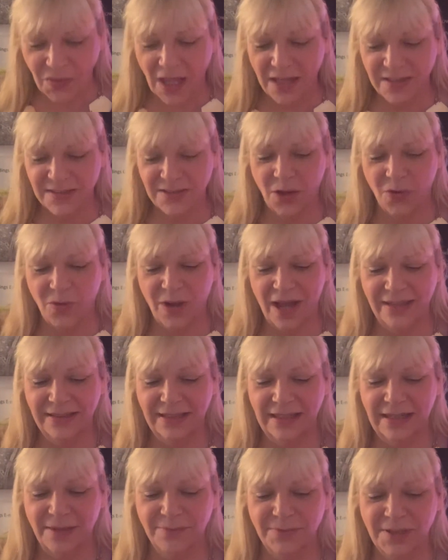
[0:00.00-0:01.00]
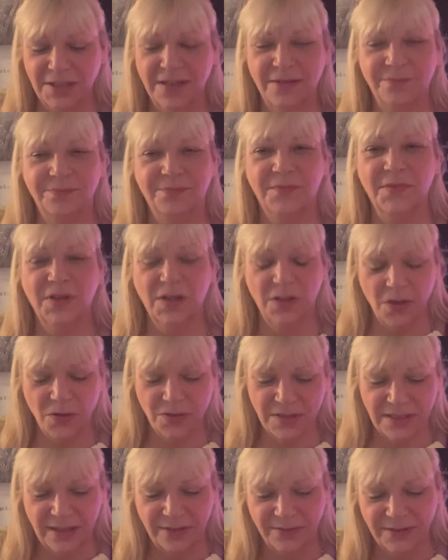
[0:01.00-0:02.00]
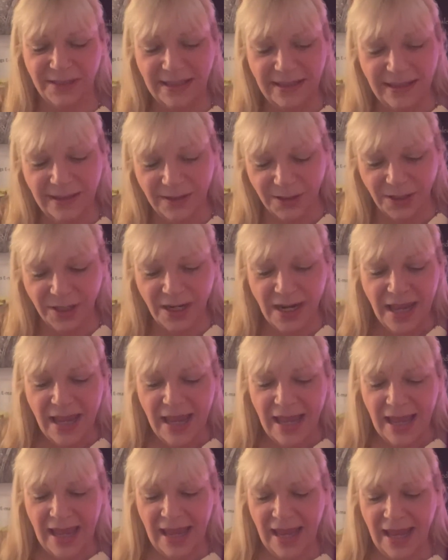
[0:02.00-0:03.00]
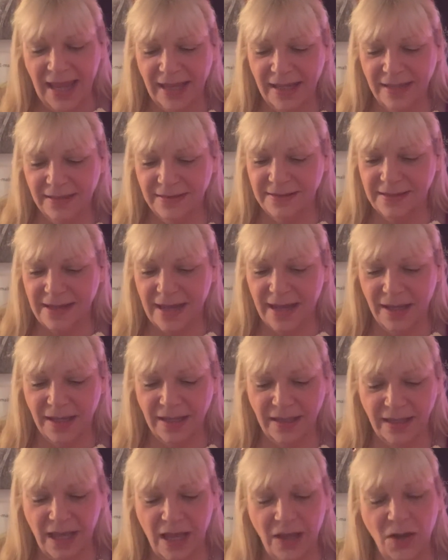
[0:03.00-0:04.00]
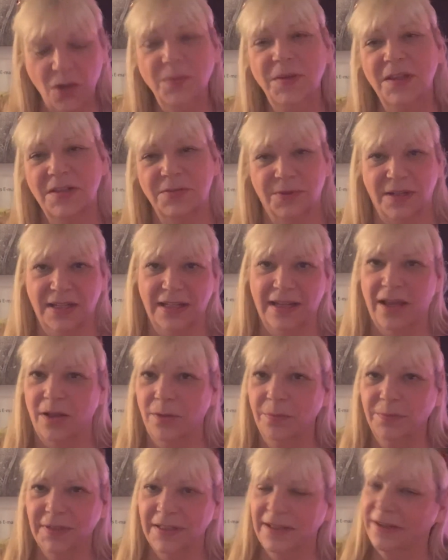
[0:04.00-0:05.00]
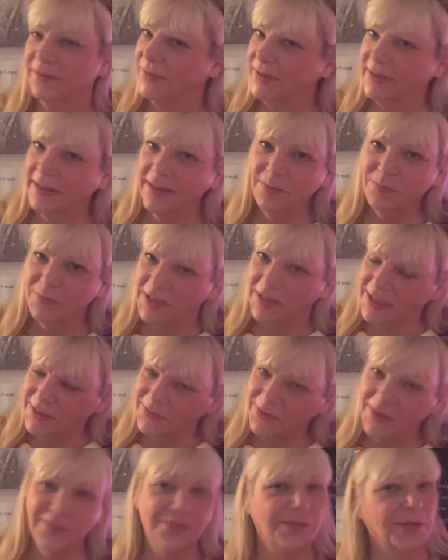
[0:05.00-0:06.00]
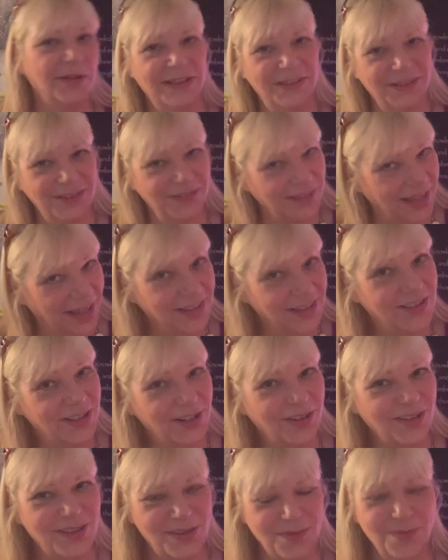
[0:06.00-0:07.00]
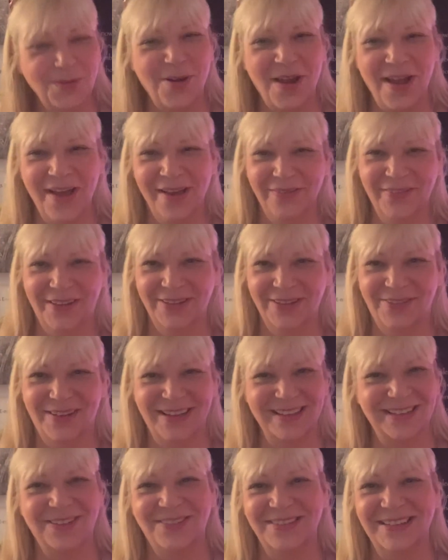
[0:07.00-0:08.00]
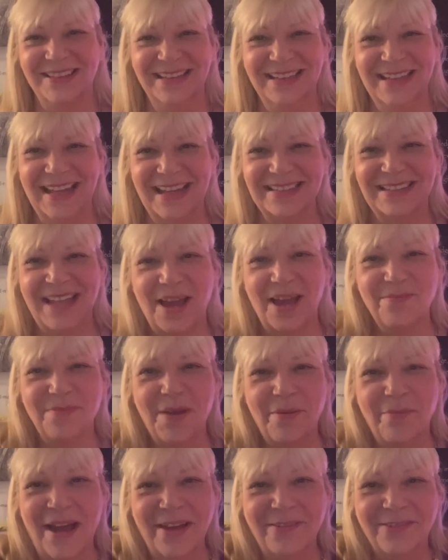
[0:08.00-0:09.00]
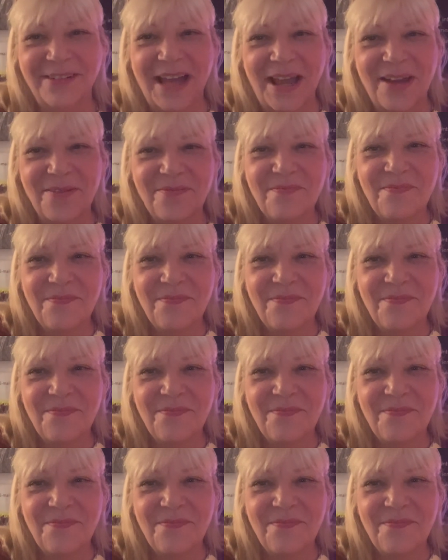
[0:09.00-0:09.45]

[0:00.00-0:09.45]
So I think I'm going to close it out here. And I hope this reading helped. If it did, please feel free to like, share, and subscribe. Otherwise, I'll see you next time. Bye-bye for now.